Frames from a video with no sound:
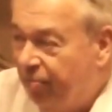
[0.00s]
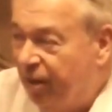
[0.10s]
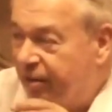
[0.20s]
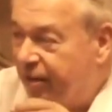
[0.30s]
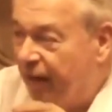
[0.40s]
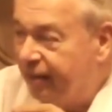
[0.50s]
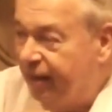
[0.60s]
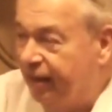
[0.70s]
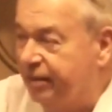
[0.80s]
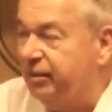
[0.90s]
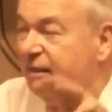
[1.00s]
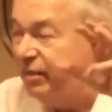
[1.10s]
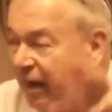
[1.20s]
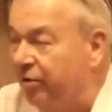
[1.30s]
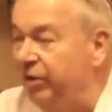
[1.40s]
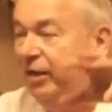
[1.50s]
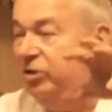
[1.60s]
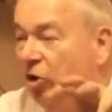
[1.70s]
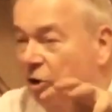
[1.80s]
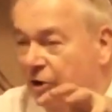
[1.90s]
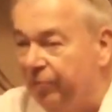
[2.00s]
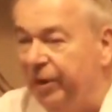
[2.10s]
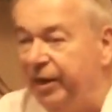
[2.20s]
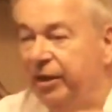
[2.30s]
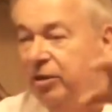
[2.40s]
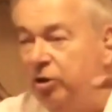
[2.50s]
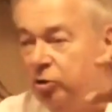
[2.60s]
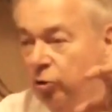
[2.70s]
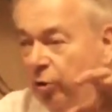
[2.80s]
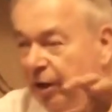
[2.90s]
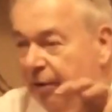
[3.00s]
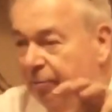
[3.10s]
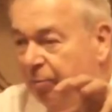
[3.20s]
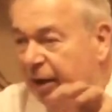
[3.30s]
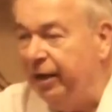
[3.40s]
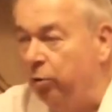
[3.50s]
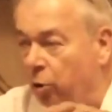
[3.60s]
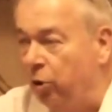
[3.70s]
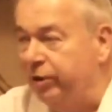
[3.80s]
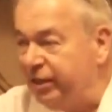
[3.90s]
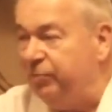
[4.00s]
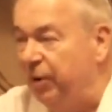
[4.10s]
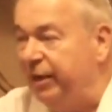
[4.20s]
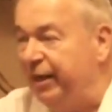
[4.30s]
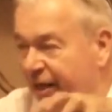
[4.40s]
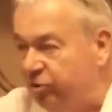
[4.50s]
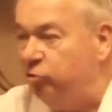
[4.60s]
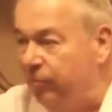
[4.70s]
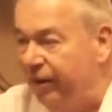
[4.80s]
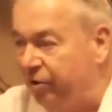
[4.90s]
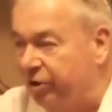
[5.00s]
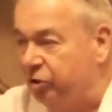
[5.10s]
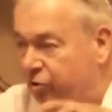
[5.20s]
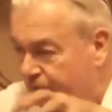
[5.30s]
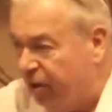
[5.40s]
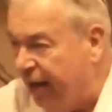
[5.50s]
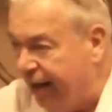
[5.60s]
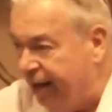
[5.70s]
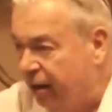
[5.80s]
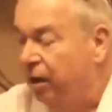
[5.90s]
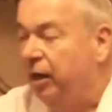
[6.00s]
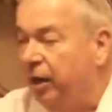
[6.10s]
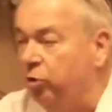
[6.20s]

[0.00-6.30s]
but the idea is the Saudis are committed to bringing all this money into America to play